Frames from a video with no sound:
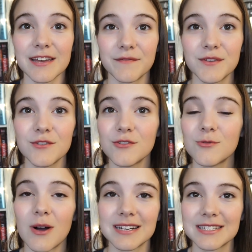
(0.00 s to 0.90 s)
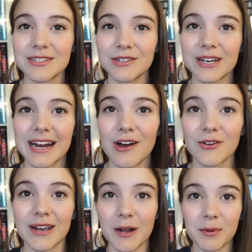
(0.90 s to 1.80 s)
If you want to look at Owl
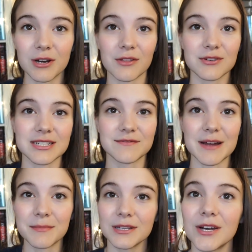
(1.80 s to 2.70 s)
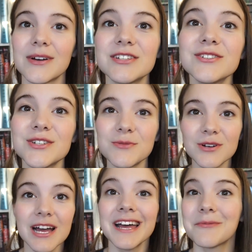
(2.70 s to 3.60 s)
Crate, I'll put all their stuff down below as
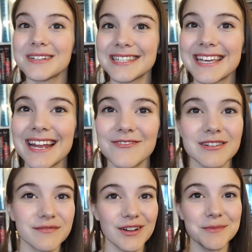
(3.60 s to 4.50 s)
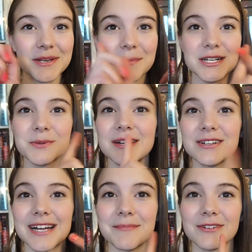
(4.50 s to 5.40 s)
usual. Once again, you can follow me on my
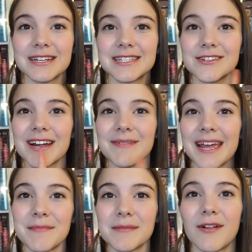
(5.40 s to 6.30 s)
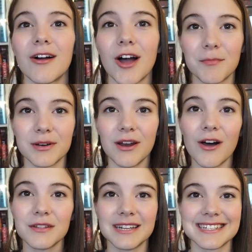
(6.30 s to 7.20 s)
Twitter, Tumblr, Instagram, and my blog. I'll put
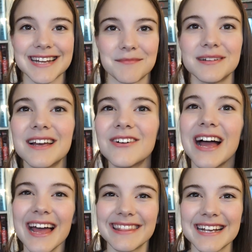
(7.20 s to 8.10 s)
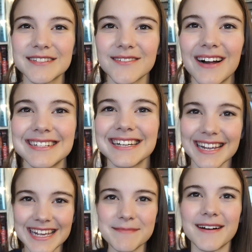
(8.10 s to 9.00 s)
all the links down below. Thanks for watching
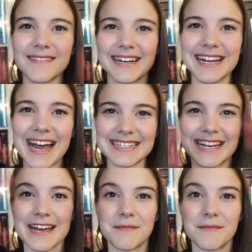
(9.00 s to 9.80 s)
and keep on reading, guys.